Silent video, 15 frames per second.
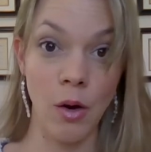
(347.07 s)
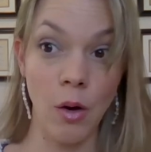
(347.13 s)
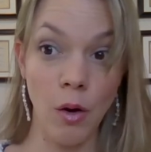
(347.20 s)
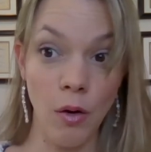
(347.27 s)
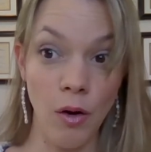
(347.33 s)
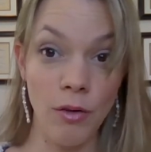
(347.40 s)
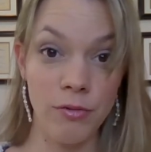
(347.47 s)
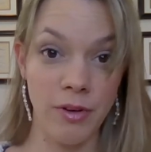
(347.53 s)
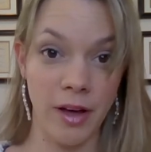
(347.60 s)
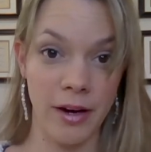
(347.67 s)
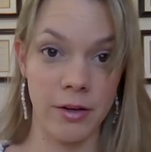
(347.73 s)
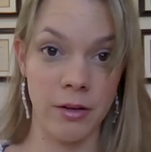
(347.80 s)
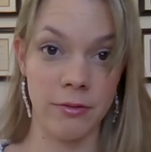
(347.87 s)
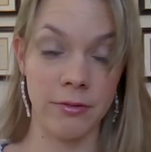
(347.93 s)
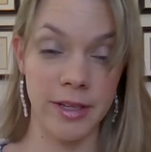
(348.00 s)
All
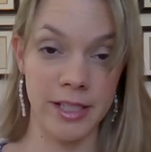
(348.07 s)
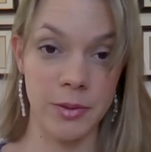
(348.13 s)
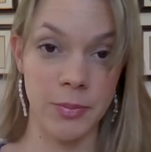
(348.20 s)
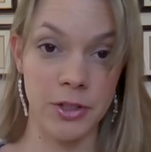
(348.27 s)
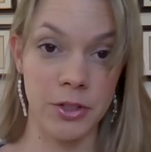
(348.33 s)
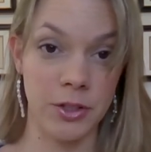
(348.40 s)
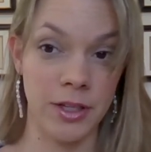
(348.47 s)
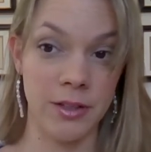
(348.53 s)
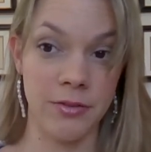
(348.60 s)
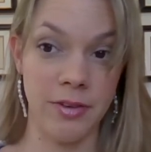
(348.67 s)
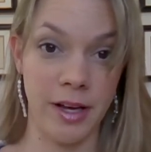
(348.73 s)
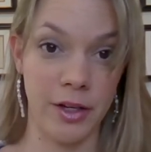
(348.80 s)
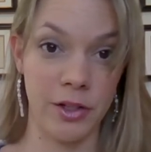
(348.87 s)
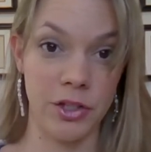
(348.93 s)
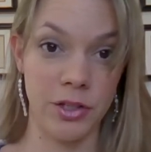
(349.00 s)
viral respiratory
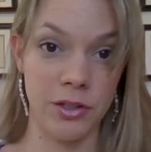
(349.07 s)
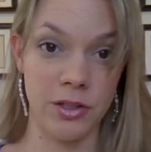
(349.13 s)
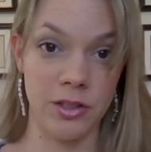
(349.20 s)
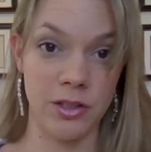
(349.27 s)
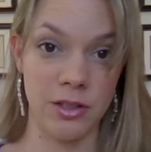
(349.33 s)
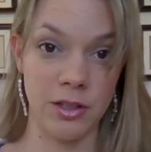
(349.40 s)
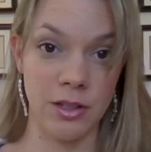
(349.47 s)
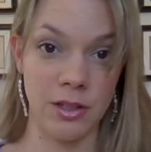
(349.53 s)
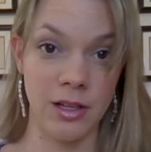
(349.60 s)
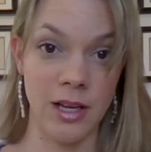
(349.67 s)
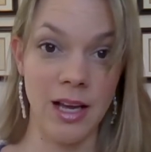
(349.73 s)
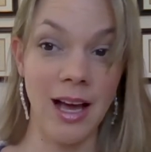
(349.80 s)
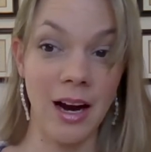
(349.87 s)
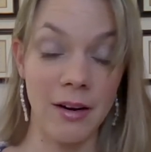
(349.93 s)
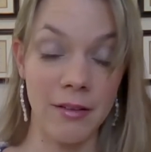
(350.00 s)
infections
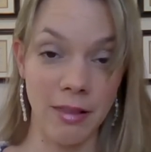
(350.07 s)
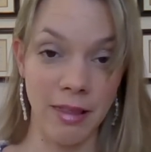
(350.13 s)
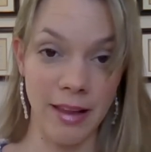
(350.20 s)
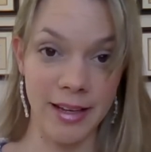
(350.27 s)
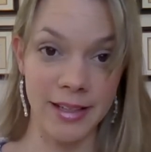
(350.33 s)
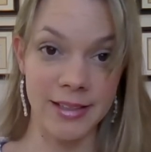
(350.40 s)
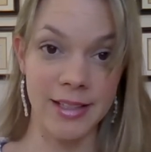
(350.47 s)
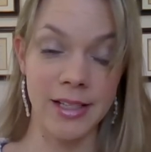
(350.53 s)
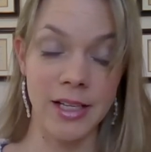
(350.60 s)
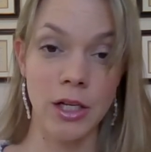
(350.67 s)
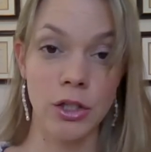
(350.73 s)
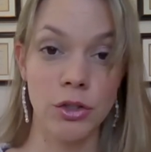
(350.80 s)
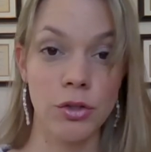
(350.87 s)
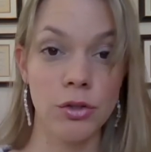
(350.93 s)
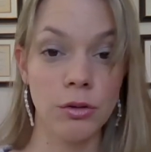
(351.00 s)
are linked
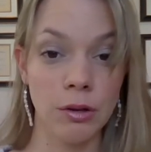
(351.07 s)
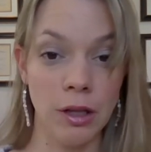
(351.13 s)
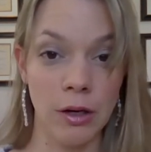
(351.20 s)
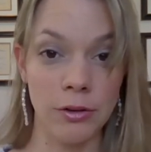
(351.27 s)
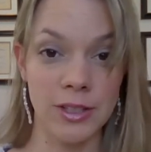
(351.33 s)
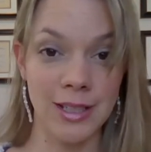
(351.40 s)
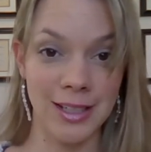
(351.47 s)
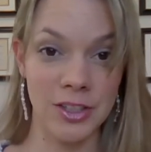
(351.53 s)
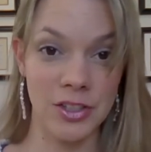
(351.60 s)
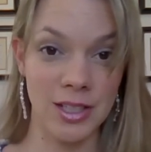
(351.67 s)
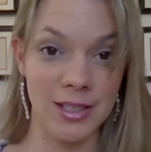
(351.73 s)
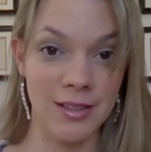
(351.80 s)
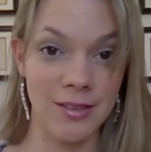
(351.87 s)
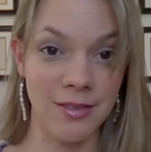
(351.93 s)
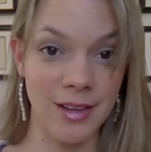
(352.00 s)
to low
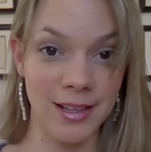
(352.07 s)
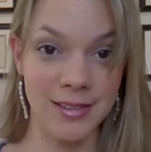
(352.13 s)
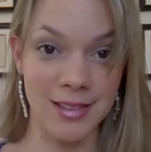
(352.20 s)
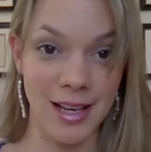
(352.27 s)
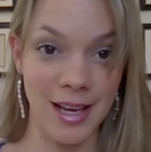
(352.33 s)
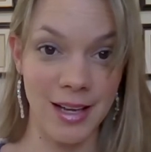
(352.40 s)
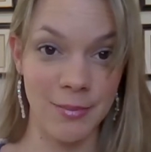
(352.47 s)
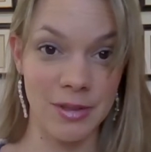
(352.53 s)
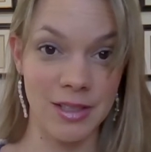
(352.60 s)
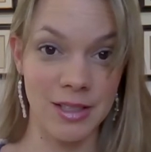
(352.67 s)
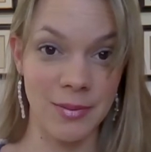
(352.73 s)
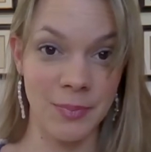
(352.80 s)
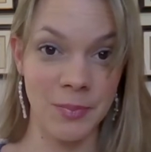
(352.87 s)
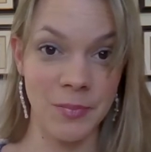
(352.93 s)
digestive enzymes.